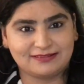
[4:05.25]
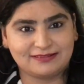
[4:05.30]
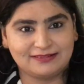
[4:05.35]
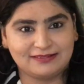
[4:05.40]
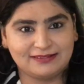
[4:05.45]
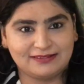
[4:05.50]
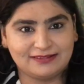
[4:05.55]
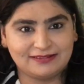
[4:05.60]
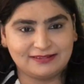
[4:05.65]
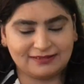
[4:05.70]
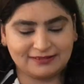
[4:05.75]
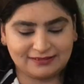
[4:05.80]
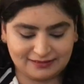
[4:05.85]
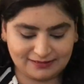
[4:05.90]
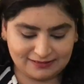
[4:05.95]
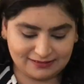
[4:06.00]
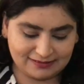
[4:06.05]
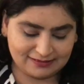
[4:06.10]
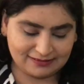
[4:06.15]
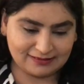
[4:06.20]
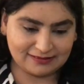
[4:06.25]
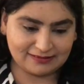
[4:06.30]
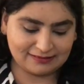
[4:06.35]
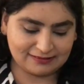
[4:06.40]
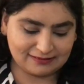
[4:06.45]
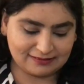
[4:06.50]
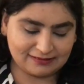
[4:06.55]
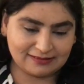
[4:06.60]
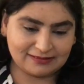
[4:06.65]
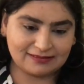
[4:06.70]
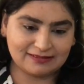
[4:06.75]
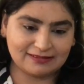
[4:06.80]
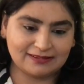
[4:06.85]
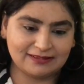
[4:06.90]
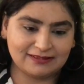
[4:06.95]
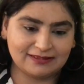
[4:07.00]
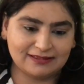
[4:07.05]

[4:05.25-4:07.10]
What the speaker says: Nobody speaks.